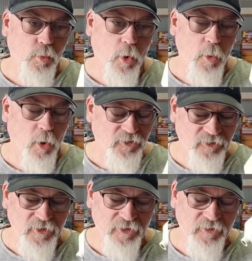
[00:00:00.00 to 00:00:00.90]
I
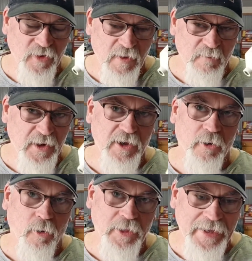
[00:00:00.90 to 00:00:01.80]
watched this uh,
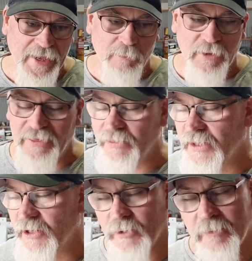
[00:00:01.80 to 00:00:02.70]
video on the gum in
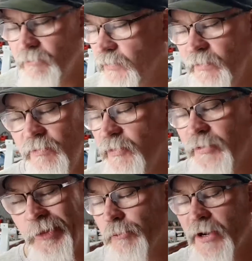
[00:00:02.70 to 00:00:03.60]
there
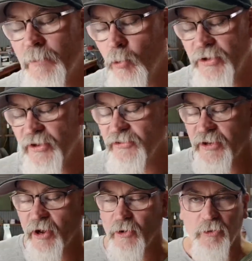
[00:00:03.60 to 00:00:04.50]
three or four years
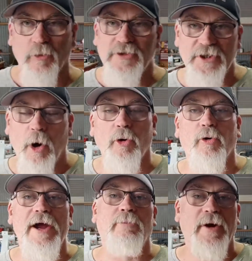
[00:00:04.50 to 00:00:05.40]
ago and I thought, shit, I'll
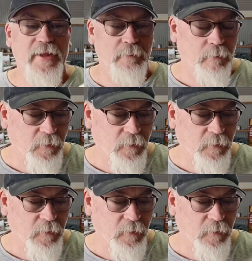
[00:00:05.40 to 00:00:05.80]
grab one of them.